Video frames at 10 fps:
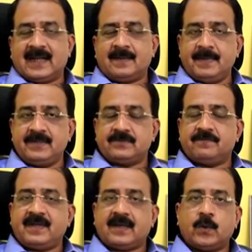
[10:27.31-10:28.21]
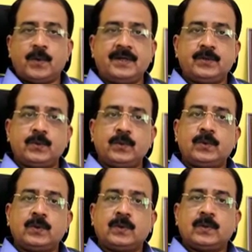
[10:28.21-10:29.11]
That means we are going
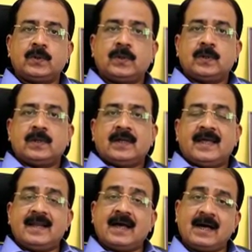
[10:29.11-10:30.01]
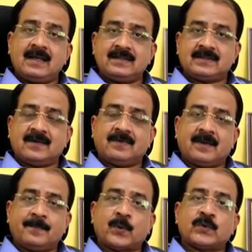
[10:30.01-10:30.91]
to enhance
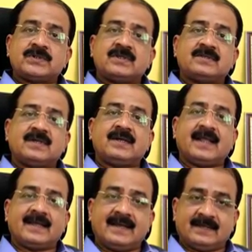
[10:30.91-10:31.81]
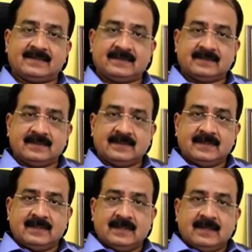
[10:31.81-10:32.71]
our process techniques
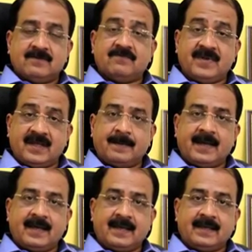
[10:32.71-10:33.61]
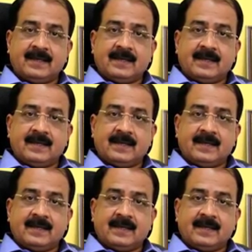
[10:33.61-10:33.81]
whereby